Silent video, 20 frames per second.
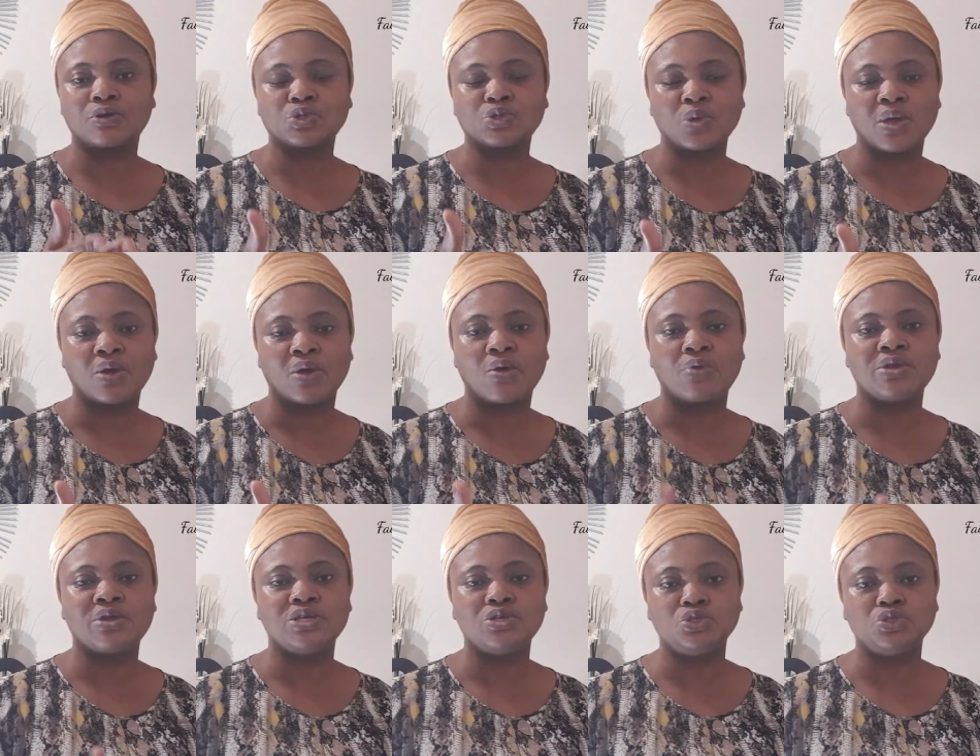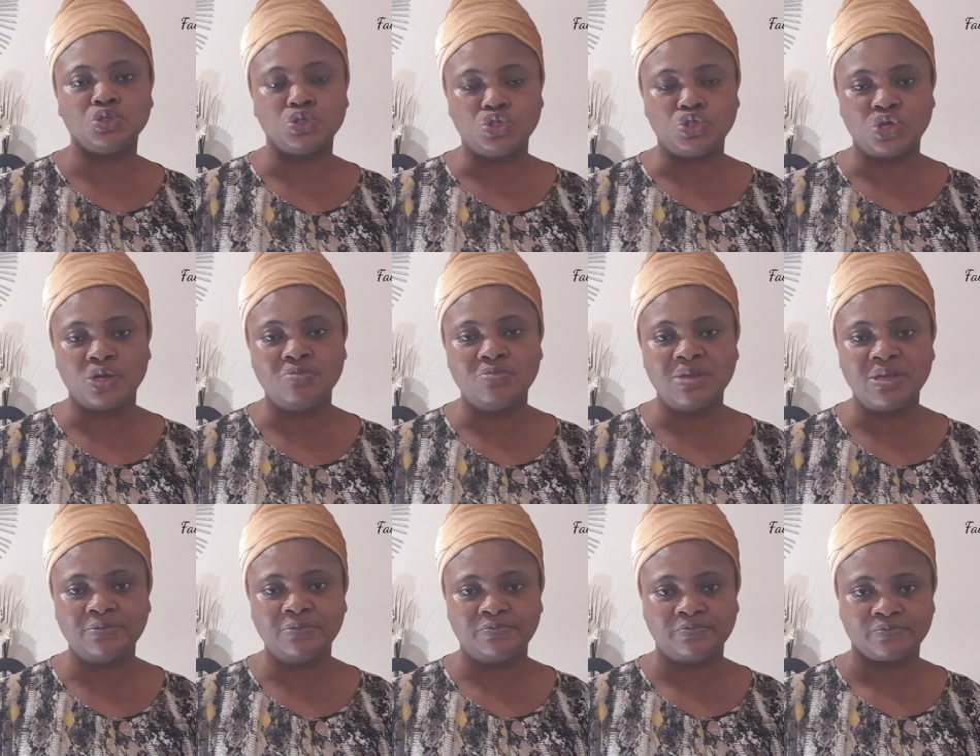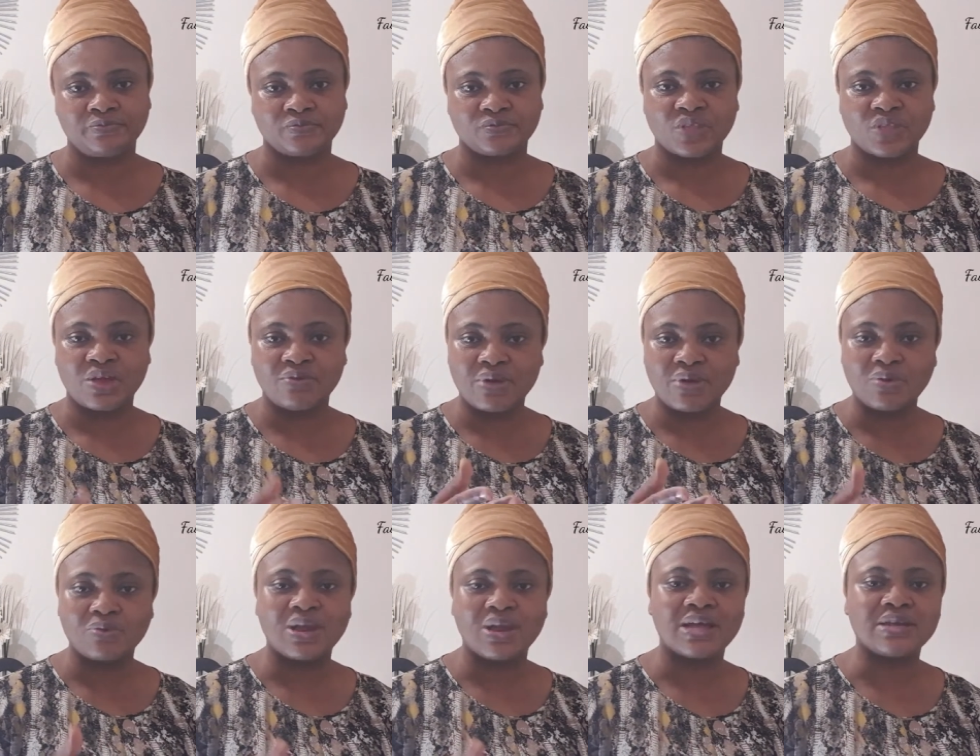I also encourage you to join me
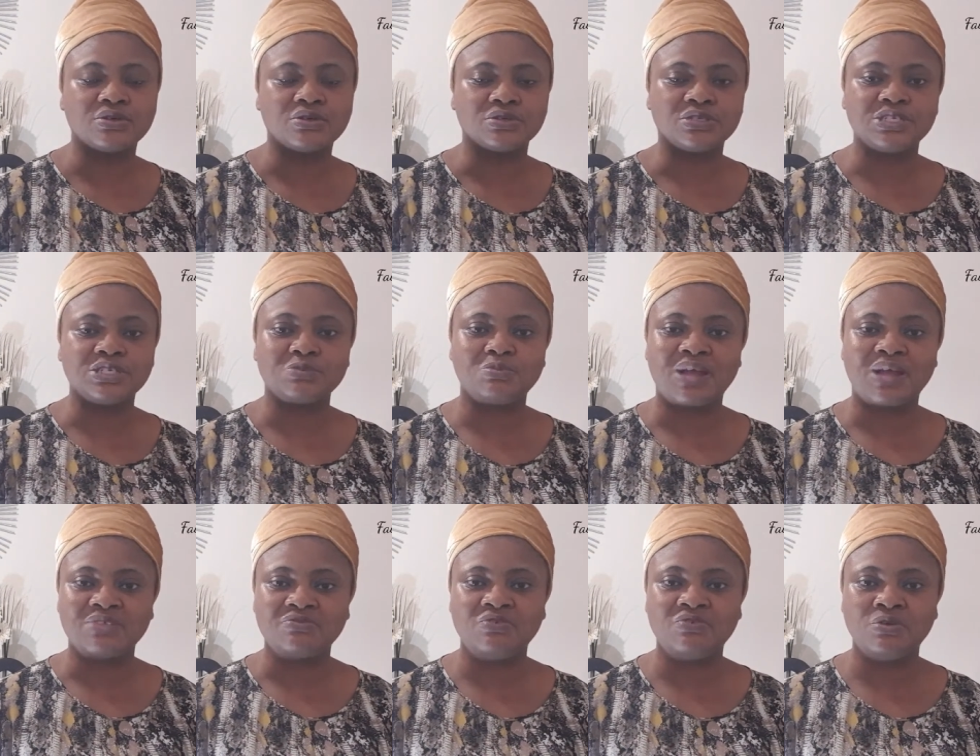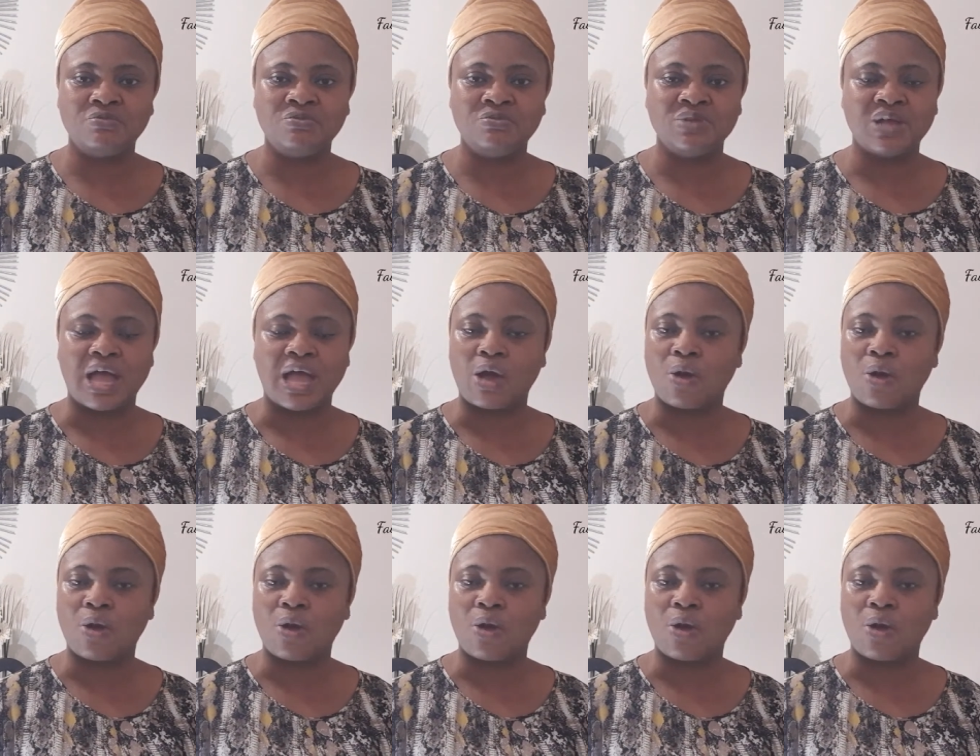regularly on this platform.